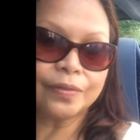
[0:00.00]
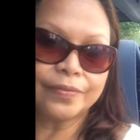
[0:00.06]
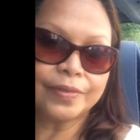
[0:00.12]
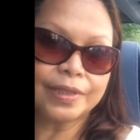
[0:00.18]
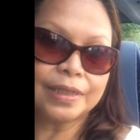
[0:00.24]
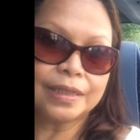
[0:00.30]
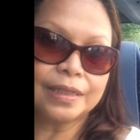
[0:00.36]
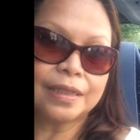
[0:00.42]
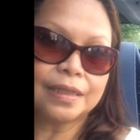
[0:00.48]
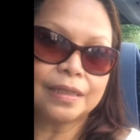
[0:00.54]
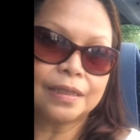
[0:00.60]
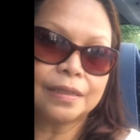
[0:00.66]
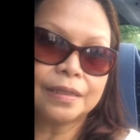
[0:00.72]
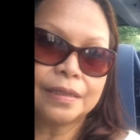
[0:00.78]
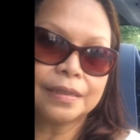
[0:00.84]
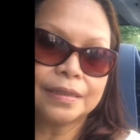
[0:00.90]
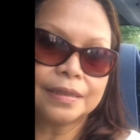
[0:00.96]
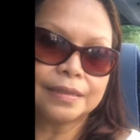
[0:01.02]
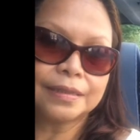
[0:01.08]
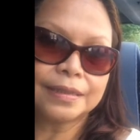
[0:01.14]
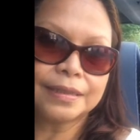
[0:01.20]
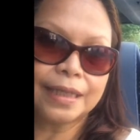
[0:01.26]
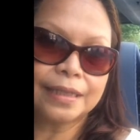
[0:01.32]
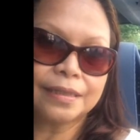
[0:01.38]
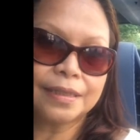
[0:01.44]
of the
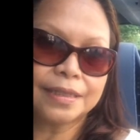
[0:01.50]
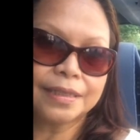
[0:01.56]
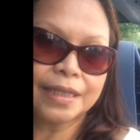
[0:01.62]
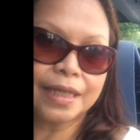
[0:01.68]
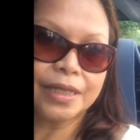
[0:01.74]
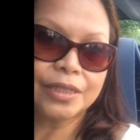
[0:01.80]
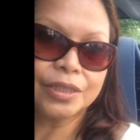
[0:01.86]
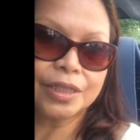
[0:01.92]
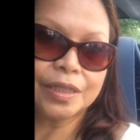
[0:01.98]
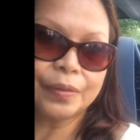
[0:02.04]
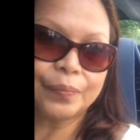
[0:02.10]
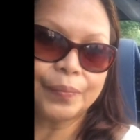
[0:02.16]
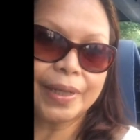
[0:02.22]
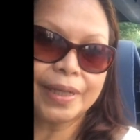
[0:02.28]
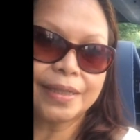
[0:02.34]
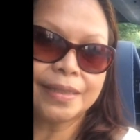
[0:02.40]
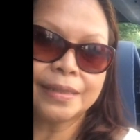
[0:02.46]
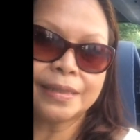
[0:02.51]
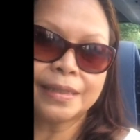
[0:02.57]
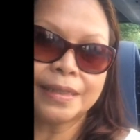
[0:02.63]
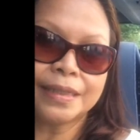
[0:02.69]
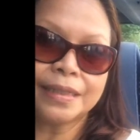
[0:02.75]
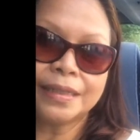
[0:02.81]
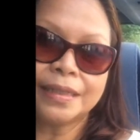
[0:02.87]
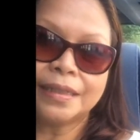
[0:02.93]
central station.
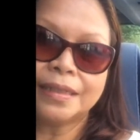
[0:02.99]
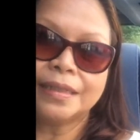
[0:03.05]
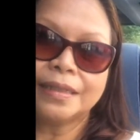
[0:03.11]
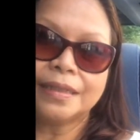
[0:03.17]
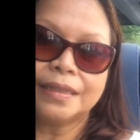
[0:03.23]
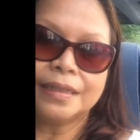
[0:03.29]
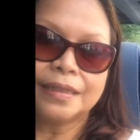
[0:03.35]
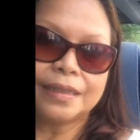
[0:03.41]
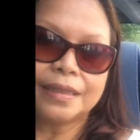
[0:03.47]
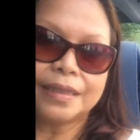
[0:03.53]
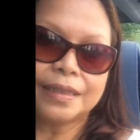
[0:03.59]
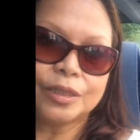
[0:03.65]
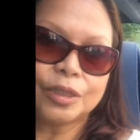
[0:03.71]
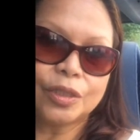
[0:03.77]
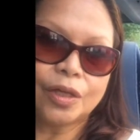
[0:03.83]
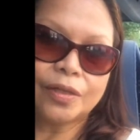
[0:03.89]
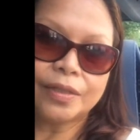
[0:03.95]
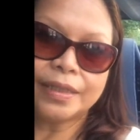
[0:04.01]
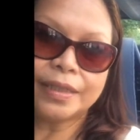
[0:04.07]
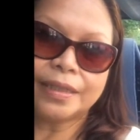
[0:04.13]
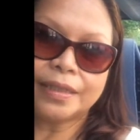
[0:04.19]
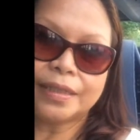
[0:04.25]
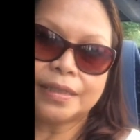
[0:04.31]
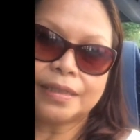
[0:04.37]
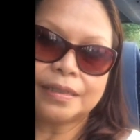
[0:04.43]
Apparently it's not
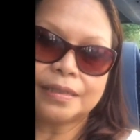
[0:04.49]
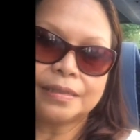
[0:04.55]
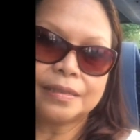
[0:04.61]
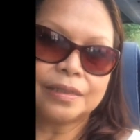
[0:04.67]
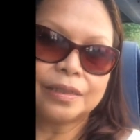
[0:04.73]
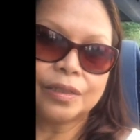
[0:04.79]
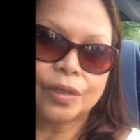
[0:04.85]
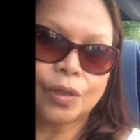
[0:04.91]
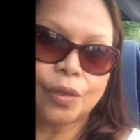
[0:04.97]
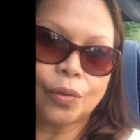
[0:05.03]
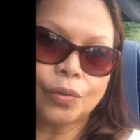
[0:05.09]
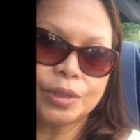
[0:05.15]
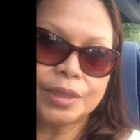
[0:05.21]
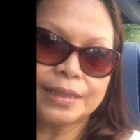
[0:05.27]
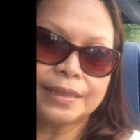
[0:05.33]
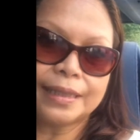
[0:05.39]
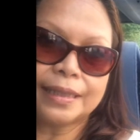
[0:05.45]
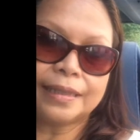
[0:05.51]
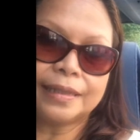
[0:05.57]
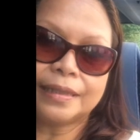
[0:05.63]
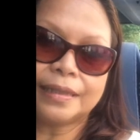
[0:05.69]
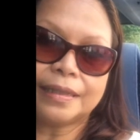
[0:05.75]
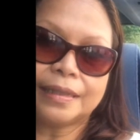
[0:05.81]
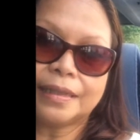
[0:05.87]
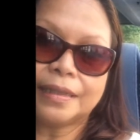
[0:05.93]
the coach
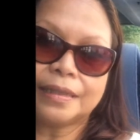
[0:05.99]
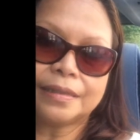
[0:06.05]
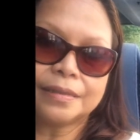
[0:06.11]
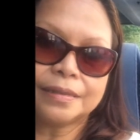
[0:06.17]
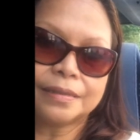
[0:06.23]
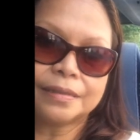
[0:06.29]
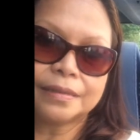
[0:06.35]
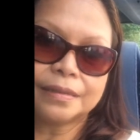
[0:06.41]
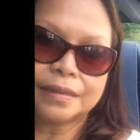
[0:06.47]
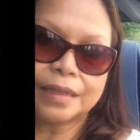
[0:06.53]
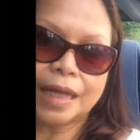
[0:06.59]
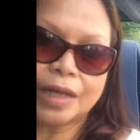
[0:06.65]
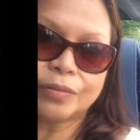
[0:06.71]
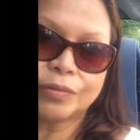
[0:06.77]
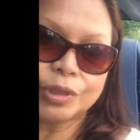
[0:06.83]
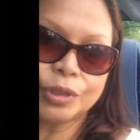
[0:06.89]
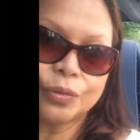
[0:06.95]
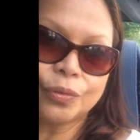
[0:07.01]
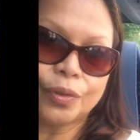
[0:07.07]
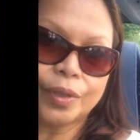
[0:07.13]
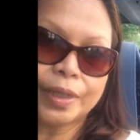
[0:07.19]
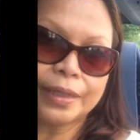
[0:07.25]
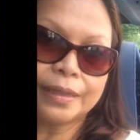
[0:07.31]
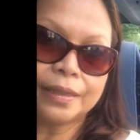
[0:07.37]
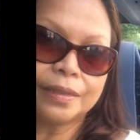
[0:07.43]
that I was
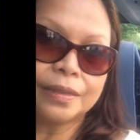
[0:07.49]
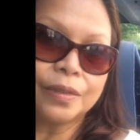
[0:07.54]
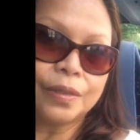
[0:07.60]
going